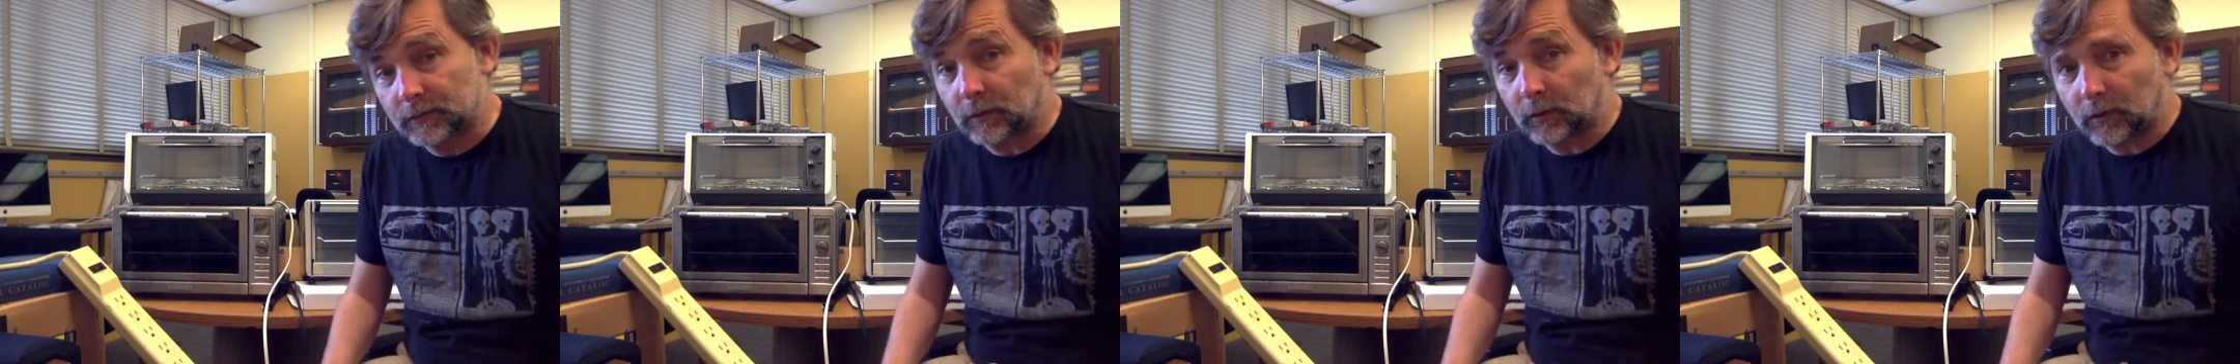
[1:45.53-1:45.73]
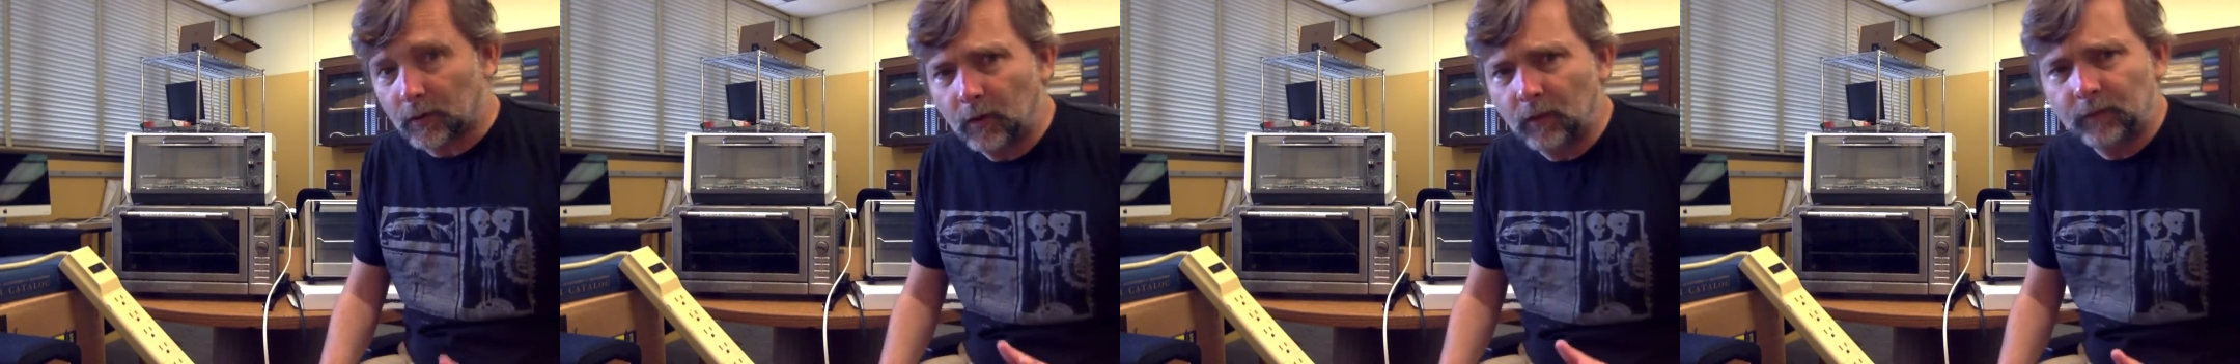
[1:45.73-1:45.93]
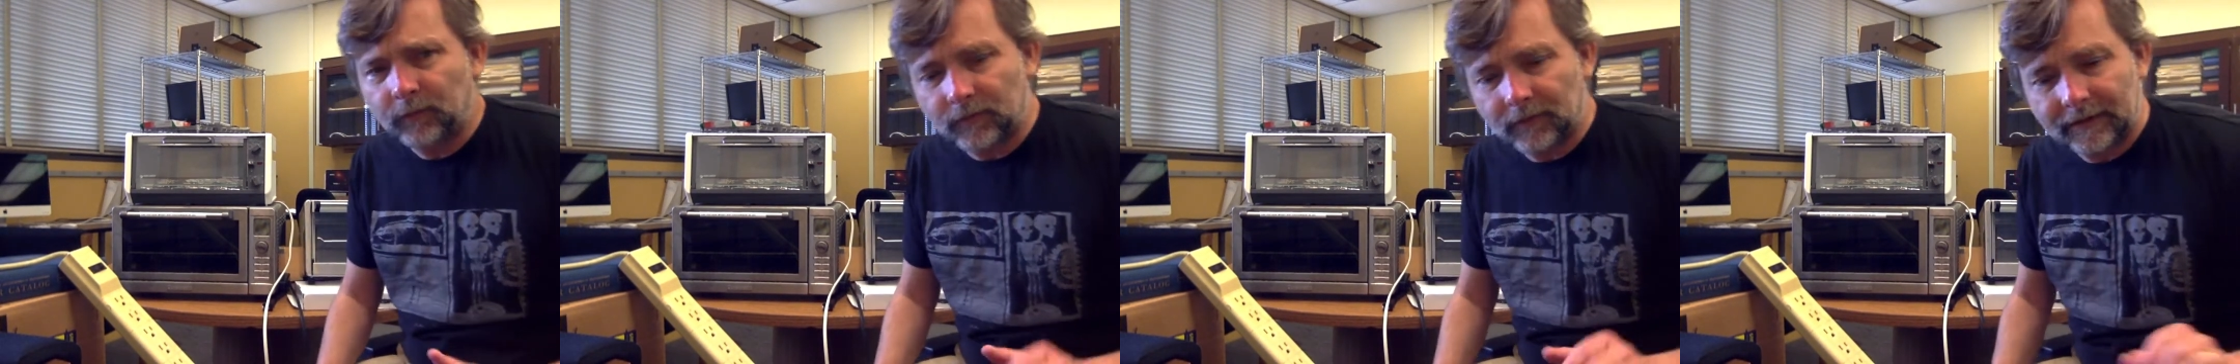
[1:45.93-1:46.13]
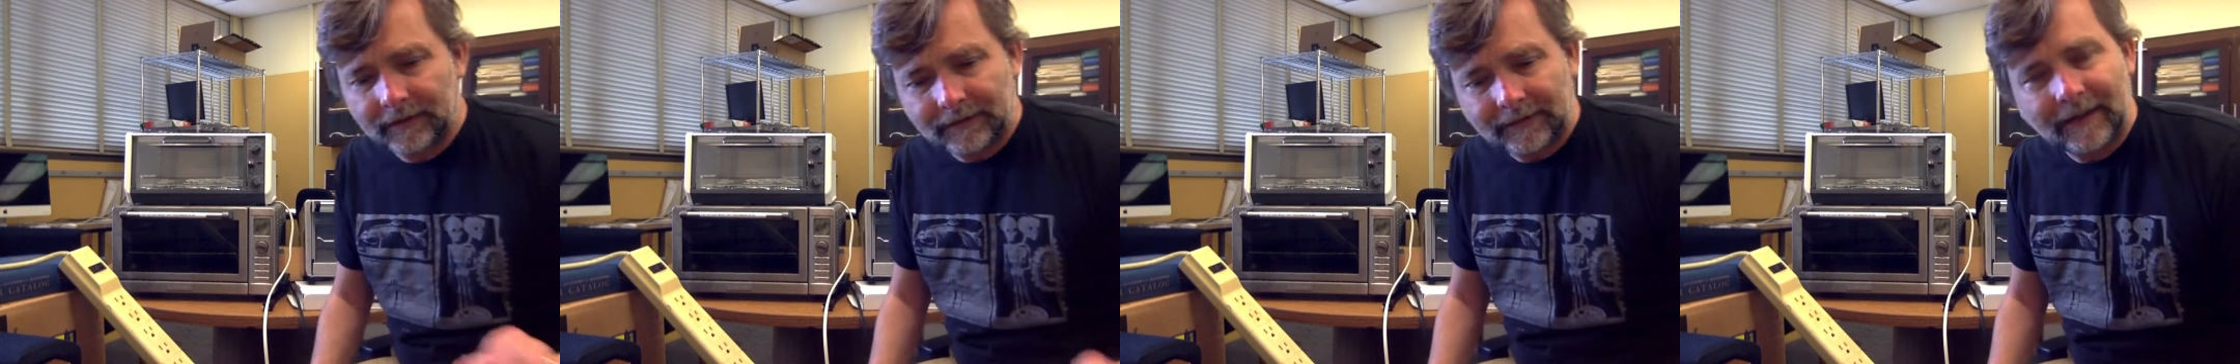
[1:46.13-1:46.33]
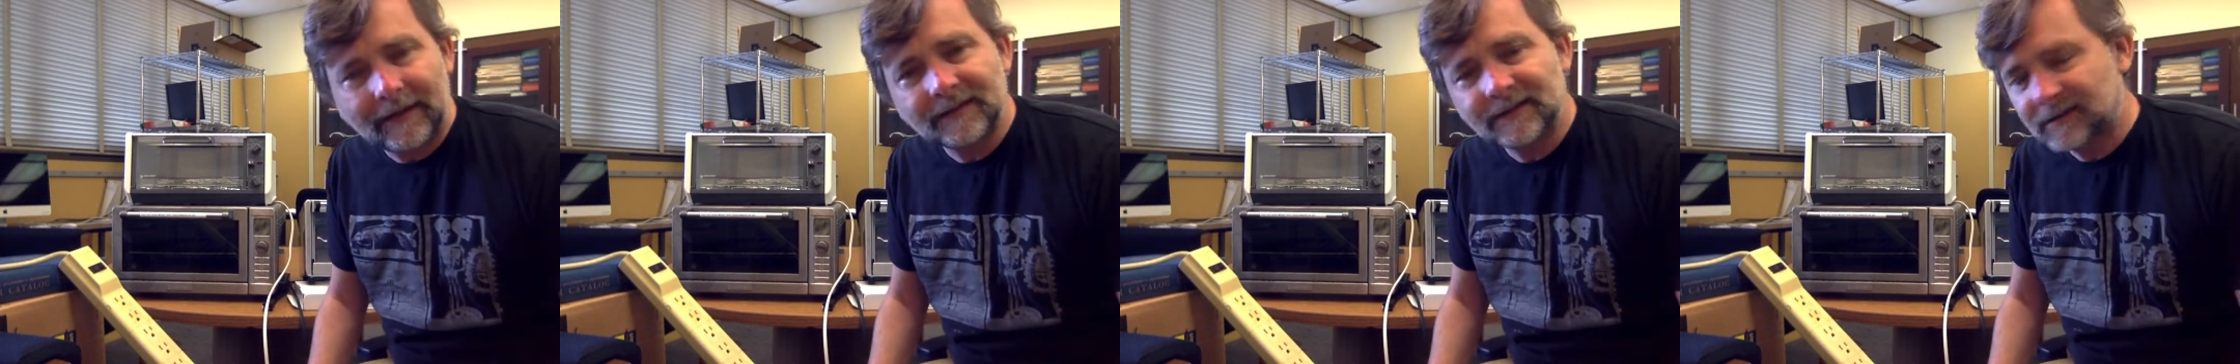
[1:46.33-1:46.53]
or hopefully
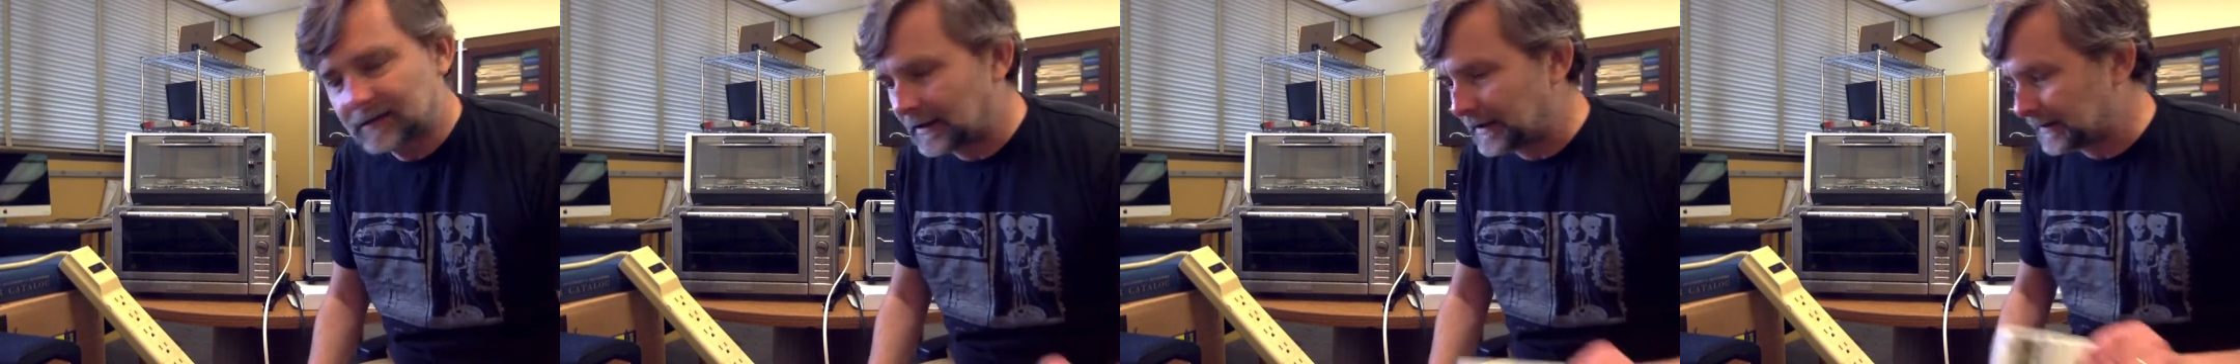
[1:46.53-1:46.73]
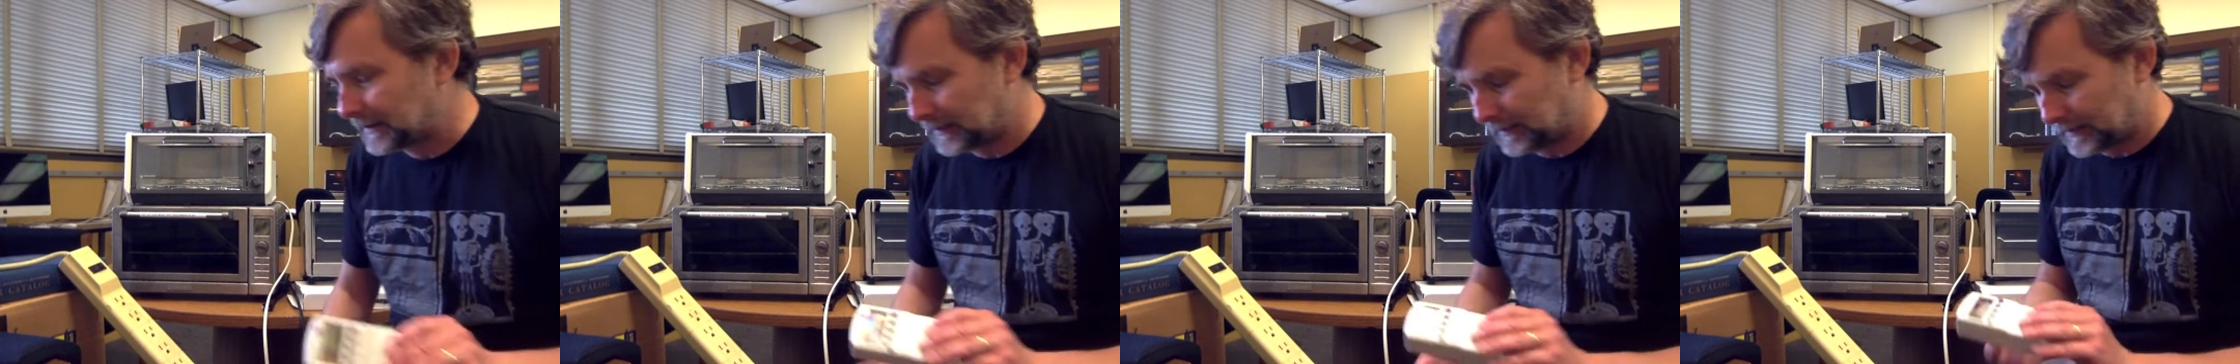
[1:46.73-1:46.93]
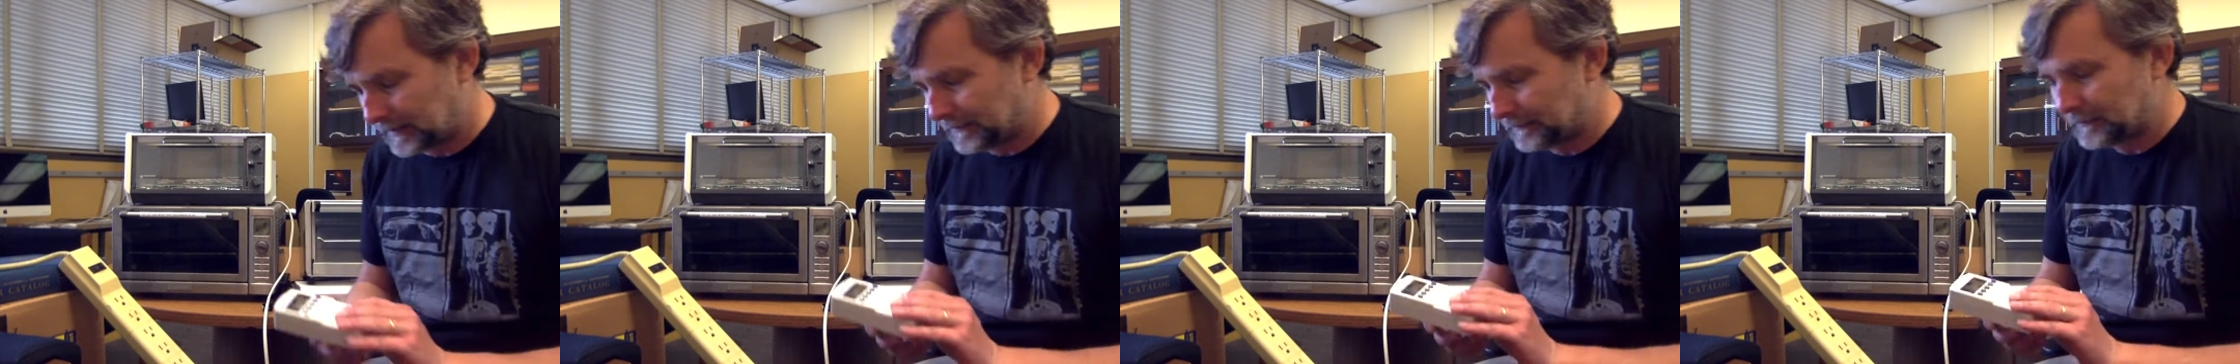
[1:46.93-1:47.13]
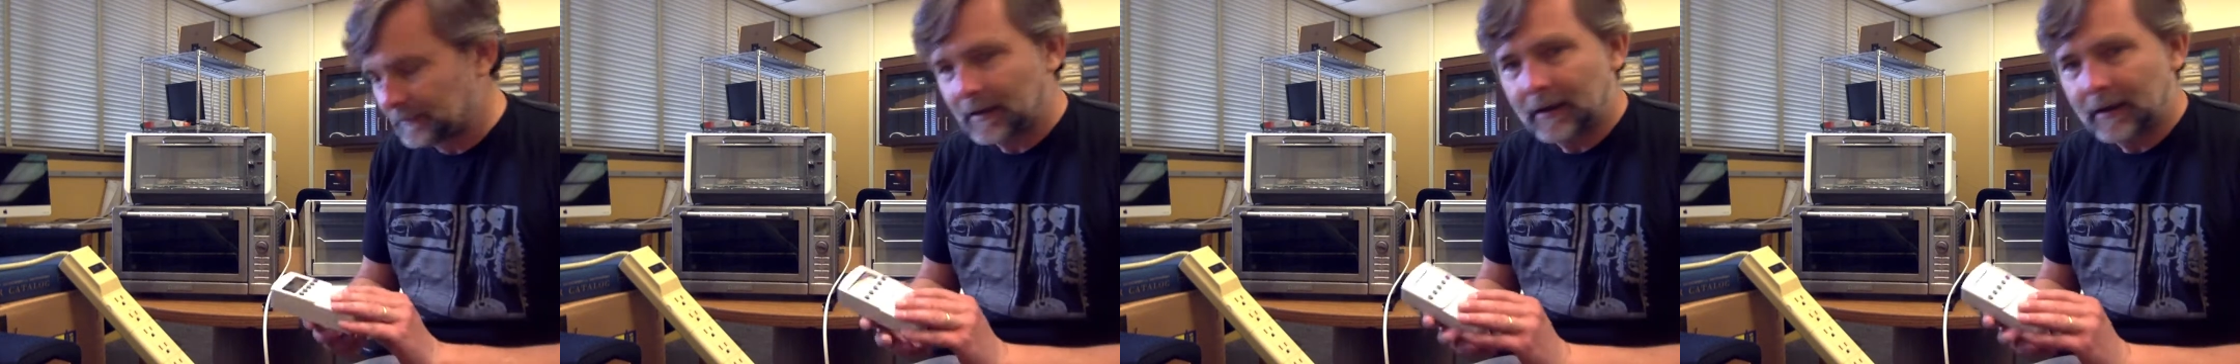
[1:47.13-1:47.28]
less likely.